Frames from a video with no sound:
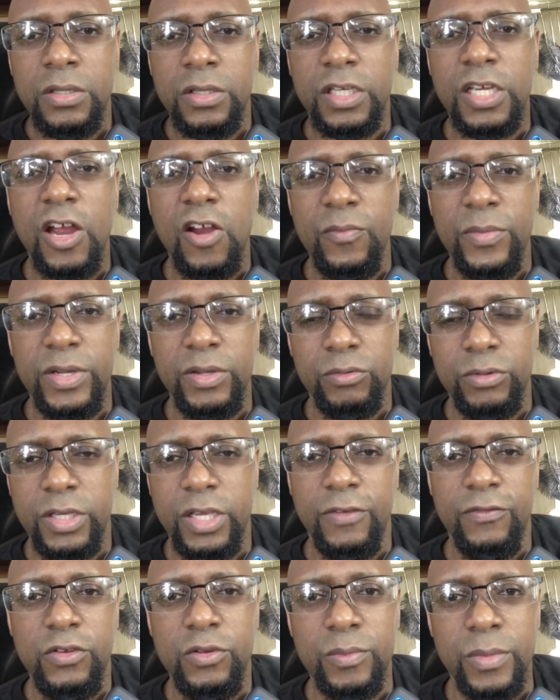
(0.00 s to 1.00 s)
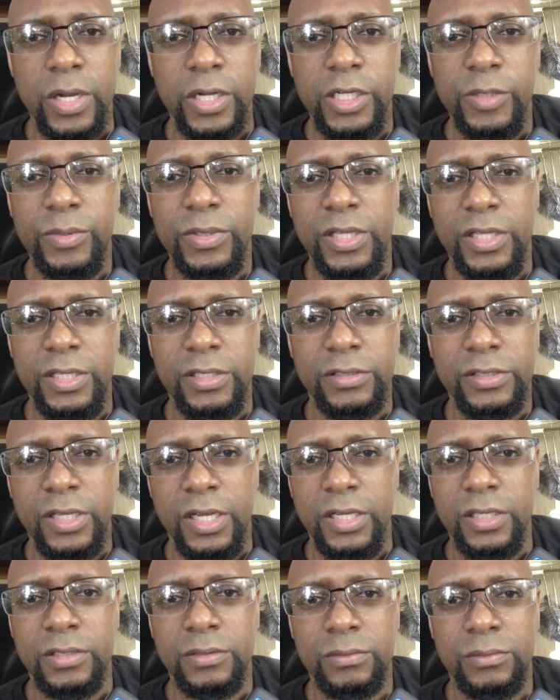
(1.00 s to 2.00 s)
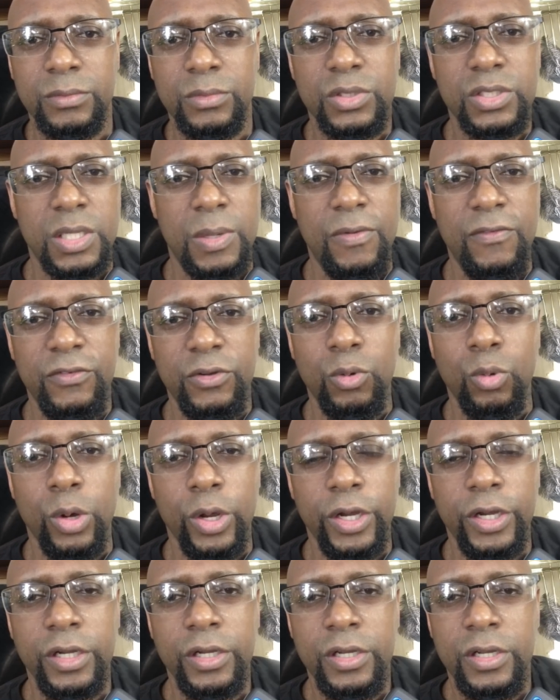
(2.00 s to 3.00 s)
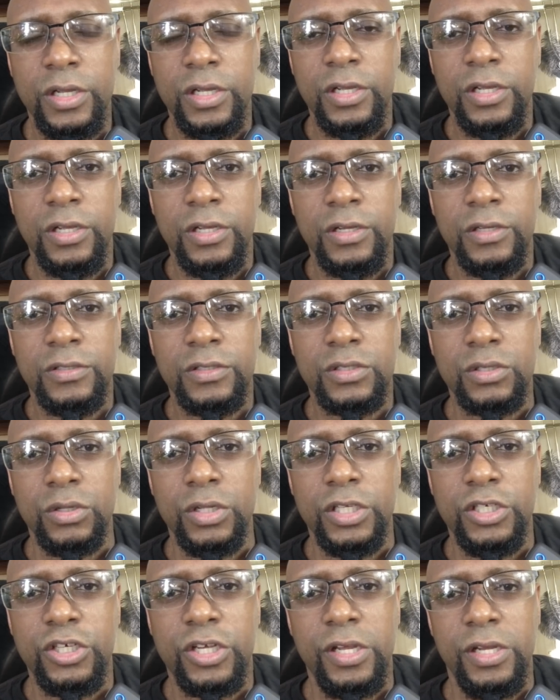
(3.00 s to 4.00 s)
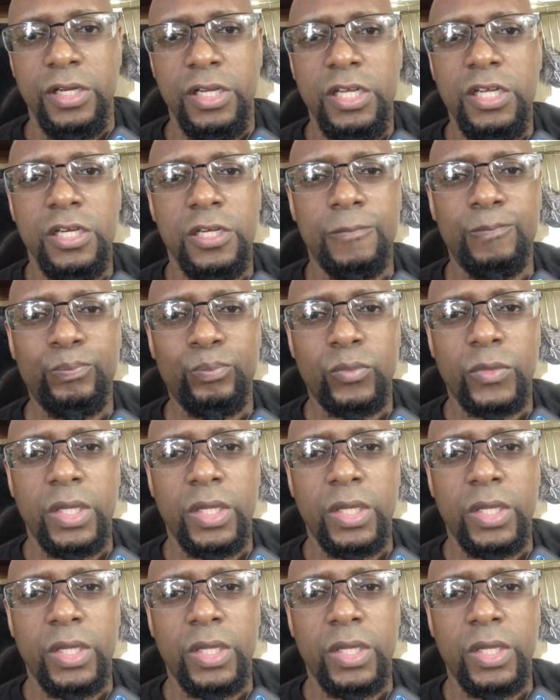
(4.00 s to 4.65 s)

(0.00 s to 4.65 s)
the government will give you money, but then they'll take some of it away so that you can eat